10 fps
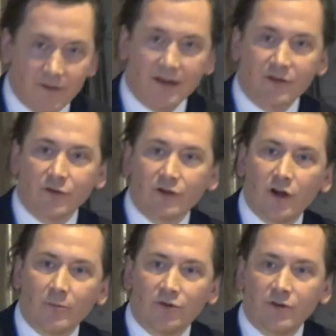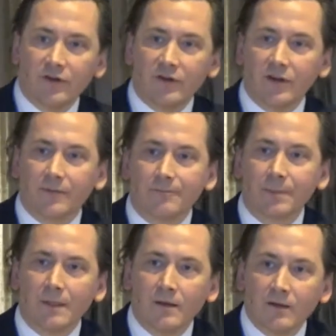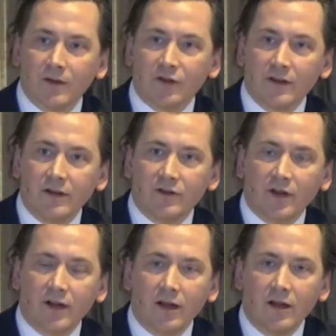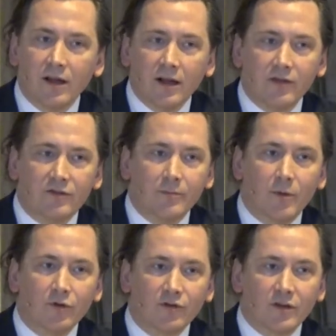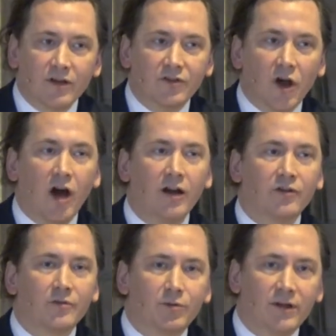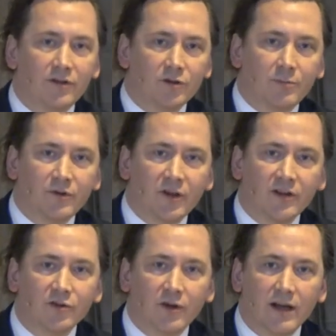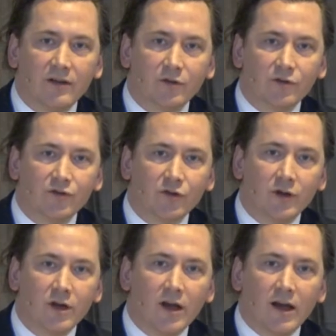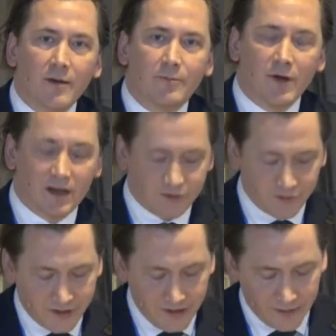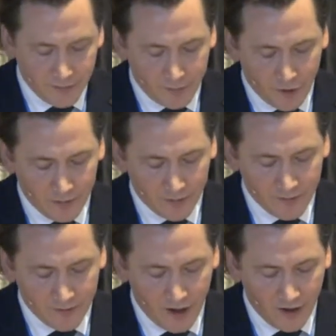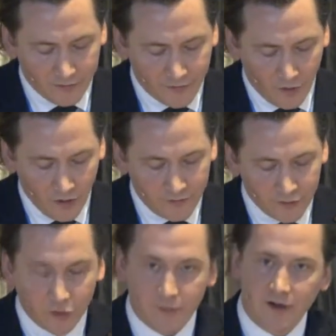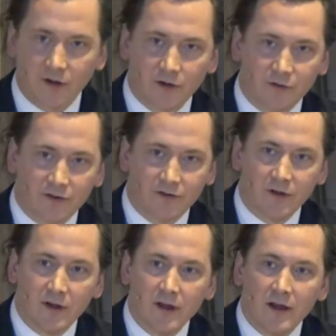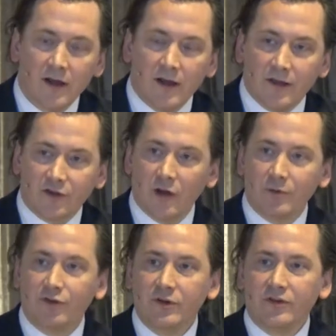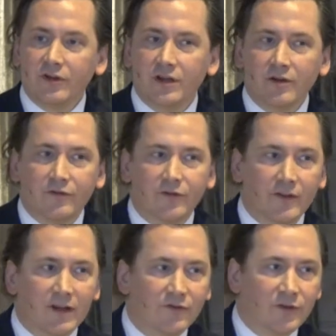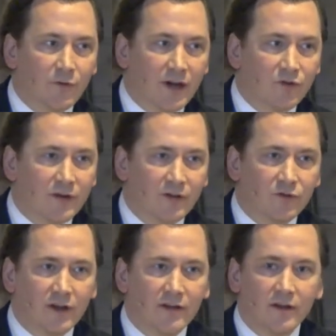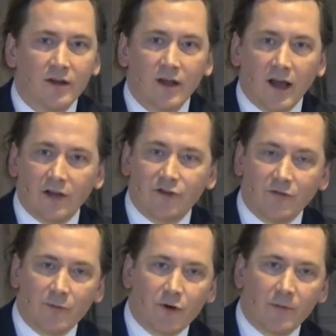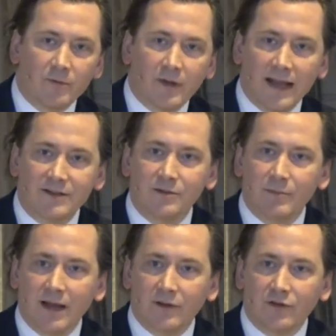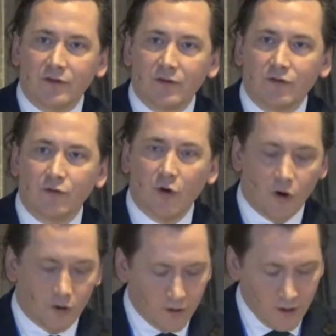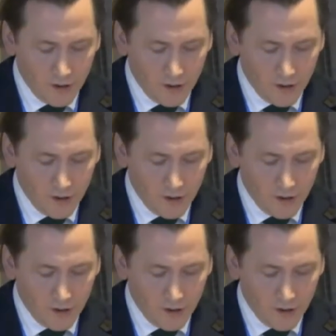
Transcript: I think there's also an opportunity here. The Southern Agenda is the hottest political potato, and it's also a strategic problem for all of the European countries. There's an opportunity here for the left and right to get together and solve a problem that actually matters to all